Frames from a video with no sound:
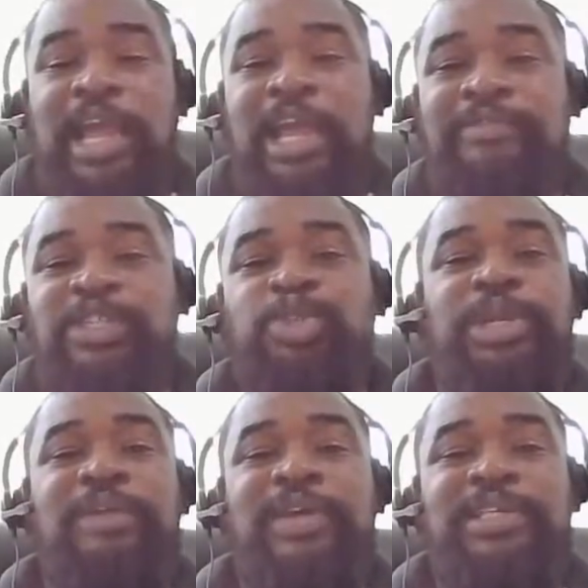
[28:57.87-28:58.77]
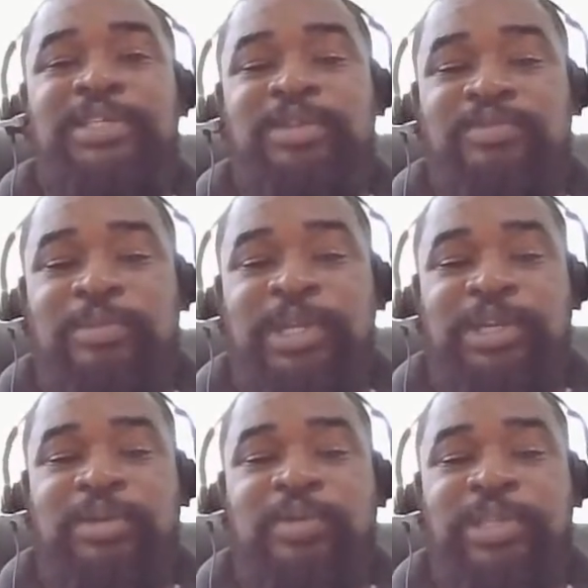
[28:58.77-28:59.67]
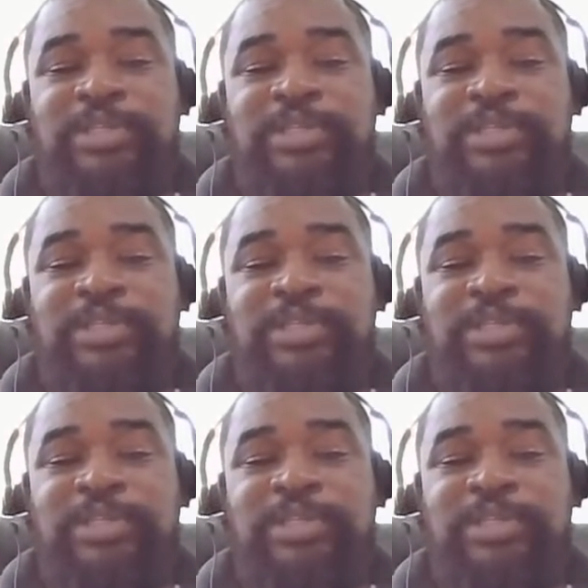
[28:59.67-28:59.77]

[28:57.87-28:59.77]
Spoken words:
I have a string of access to information